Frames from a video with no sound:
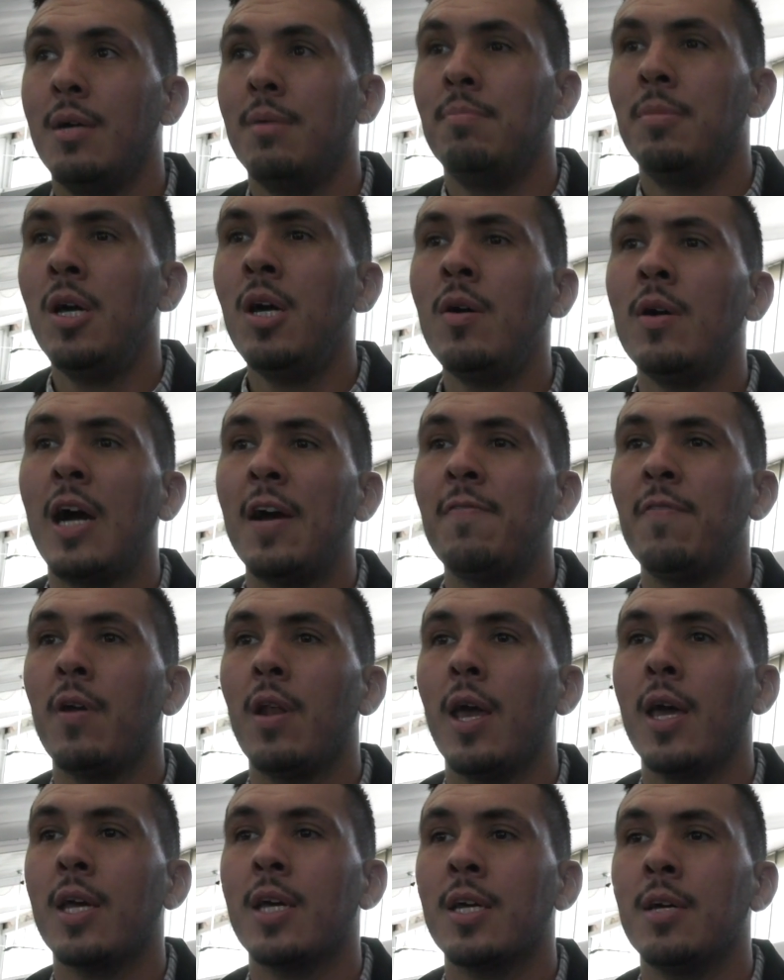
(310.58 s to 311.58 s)
No, I
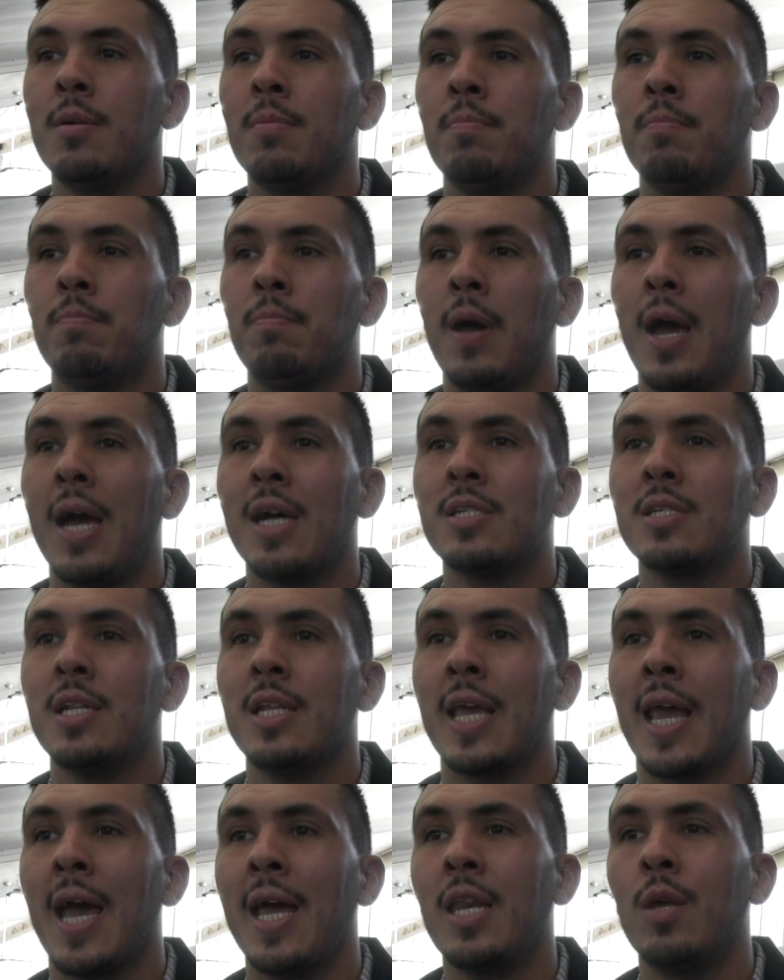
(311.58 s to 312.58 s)
felt like
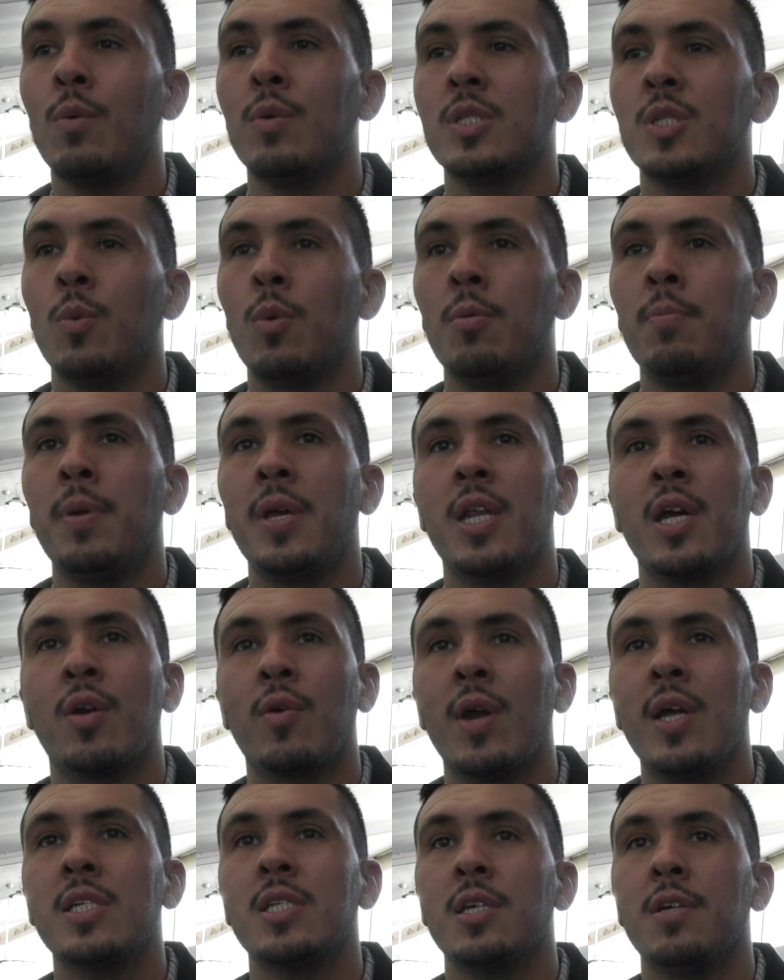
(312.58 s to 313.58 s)
actually Andy was the one being
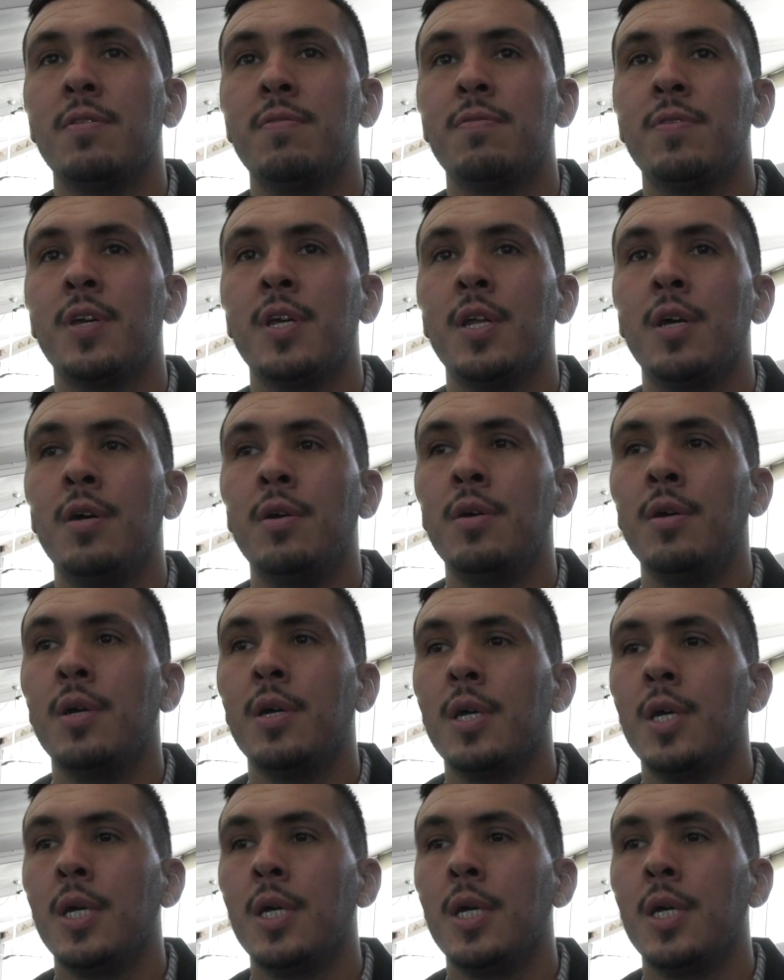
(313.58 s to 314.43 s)
aggressive. You know?